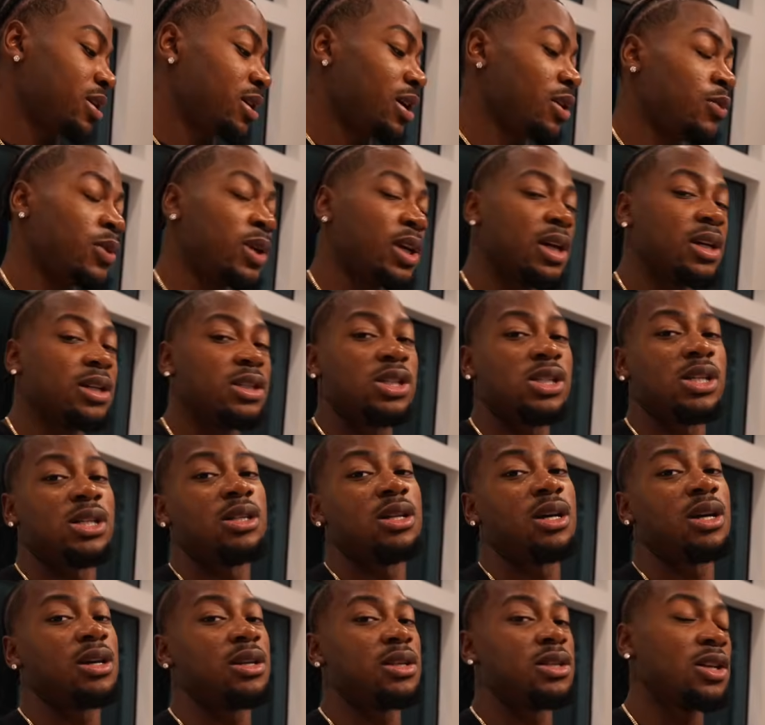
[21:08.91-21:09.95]
We getting shit
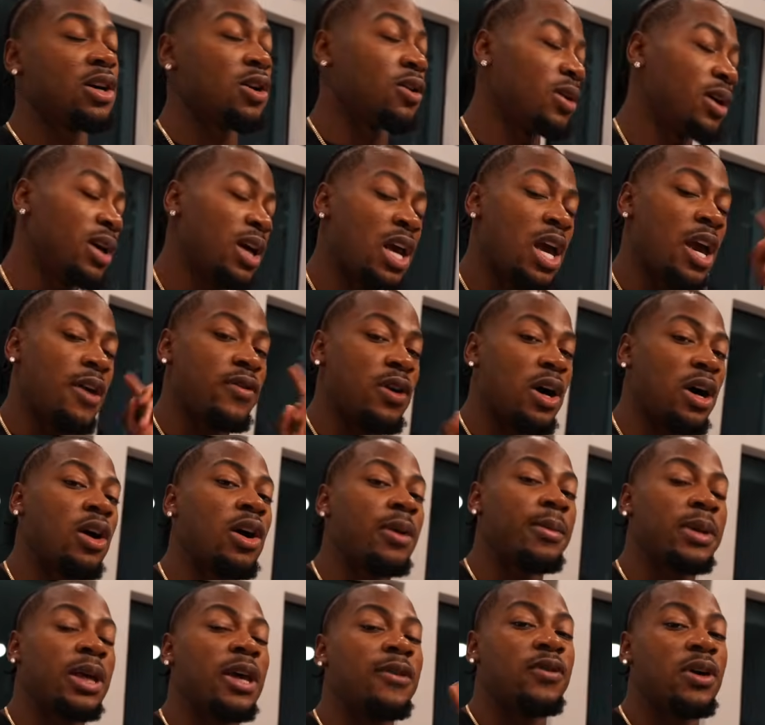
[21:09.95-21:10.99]
done. So
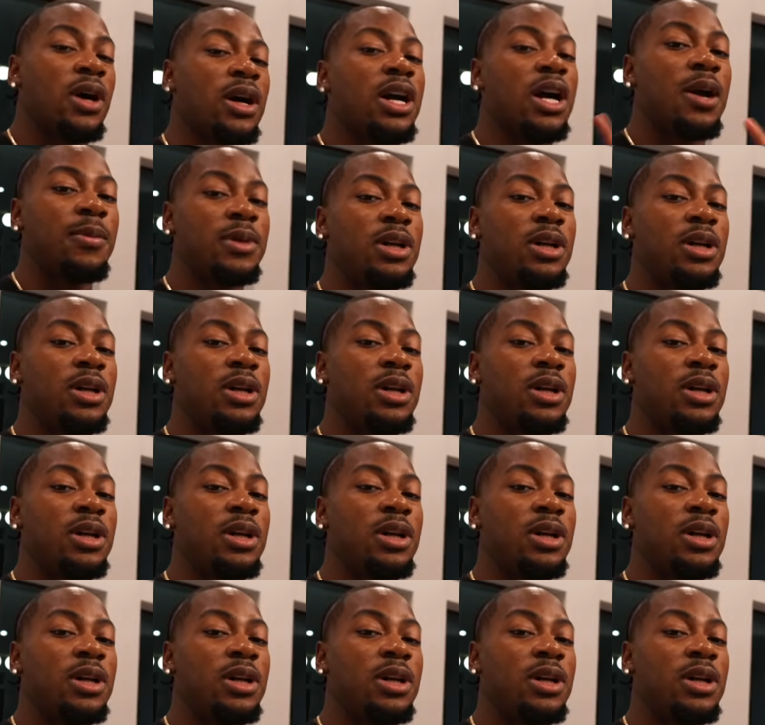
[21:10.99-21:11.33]
if y'all coming